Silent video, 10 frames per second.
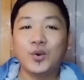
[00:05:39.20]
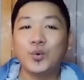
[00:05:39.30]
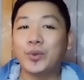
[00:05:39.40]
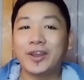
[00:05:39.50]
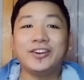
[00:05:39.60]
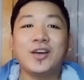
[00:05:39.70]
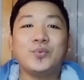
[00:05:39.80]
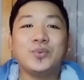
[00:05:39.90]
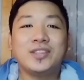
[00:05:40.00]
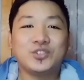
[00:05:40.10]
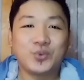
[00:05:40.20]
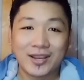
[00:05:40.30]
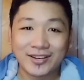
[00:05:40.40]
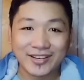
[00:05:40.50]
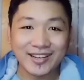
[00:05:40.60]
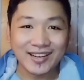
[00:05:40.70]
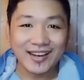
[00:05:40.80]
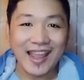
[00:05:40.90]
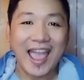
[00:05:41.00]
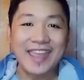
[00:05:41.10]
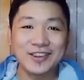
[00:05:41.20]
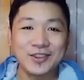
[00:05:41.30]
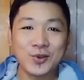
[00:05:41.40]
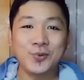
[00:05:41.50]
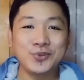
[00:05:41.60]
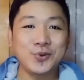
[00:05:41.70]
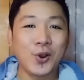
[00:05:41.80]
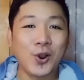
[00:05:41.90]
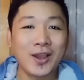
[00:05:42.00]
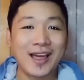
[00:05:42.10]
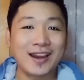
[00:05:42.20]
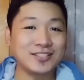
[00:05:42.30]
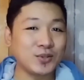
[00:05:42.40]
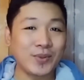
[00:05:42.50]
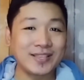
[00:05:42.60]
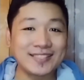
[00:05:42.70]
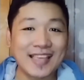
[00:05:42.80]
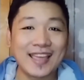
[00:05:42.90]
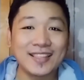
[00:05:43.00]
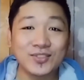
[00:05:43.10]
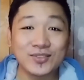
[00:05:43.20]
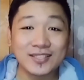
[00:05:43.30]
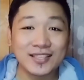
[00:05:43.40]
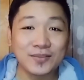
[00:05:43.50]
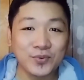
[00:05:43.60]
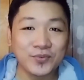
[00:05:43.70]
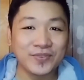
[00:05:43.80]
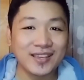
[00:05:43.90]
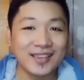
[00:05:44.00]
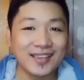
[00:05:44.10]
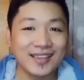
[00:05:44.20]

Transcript: we are done with the trailer. I know you all are so excited to see the movie.